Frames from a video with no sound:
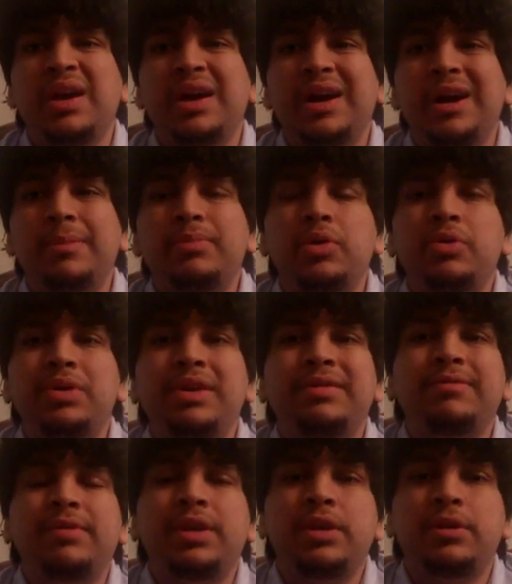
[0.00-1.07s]
uploading
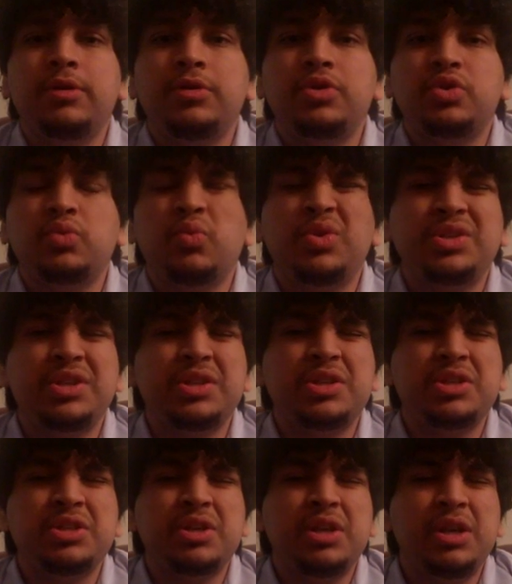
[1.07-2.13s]
videos wasn't.
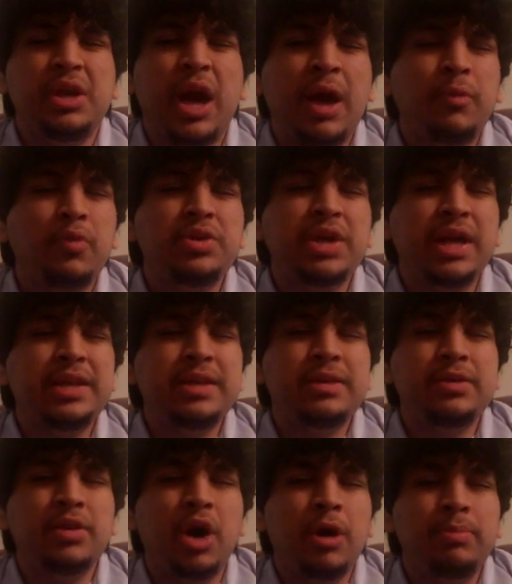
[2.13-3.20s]
I
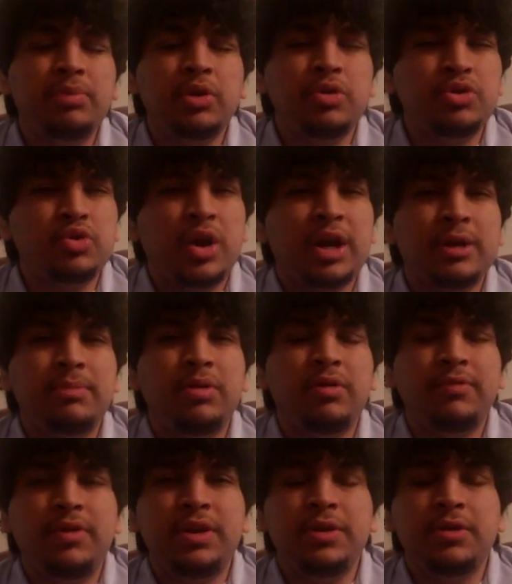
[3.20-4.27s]
didn't upload Dragon Ball
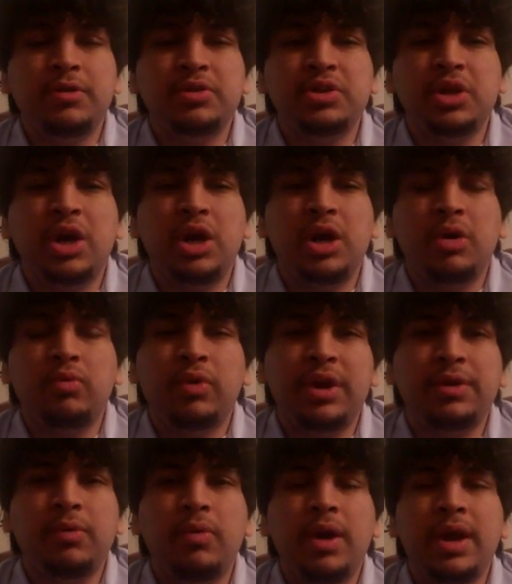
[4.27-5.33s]
videos right
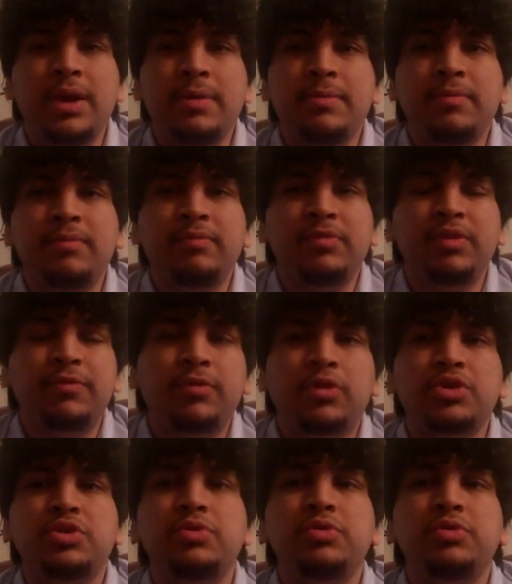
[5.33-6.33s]
away. The first